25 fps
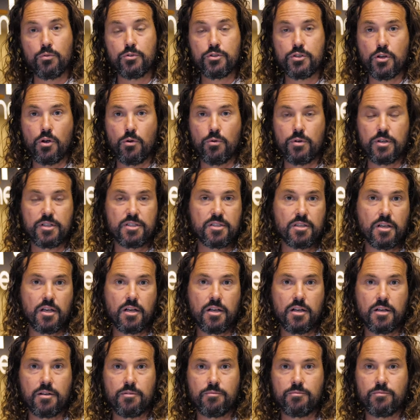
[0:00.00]
So it's
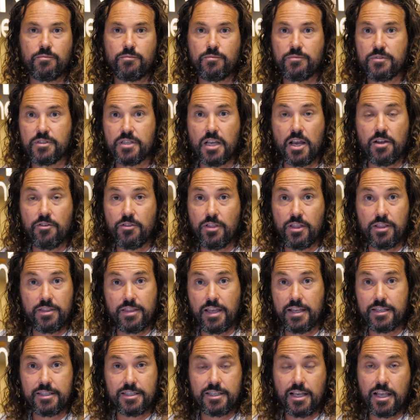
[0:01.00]
say
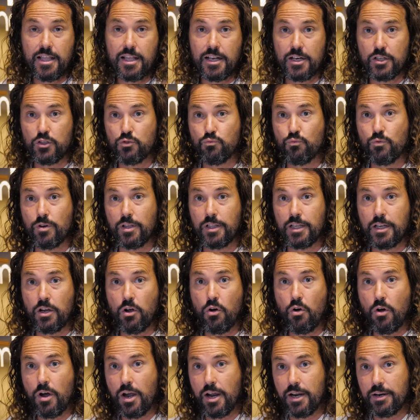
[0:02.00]
that it's really
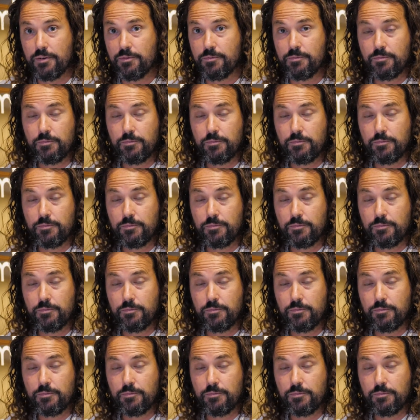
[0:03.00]
high.